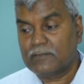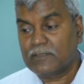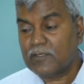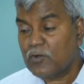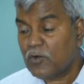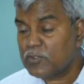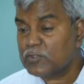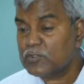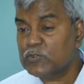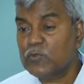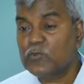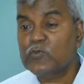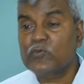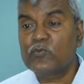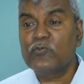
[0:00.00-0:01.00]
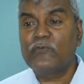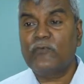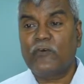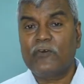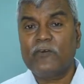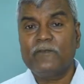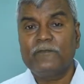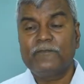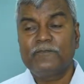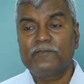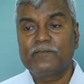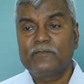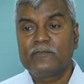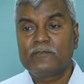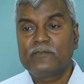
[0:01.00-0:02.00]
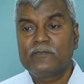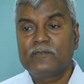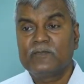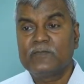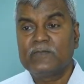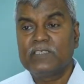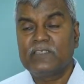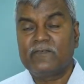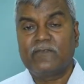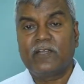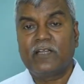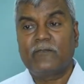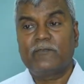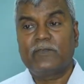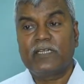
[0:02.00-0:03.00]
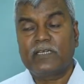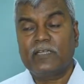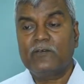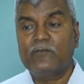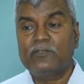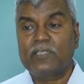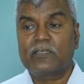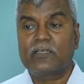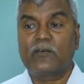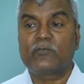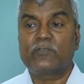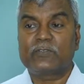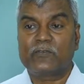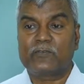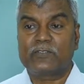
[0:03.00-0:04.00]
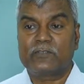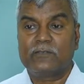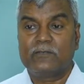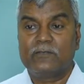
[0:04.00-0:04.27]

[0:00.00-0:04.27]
not so true for if I have data which are crowdsourced.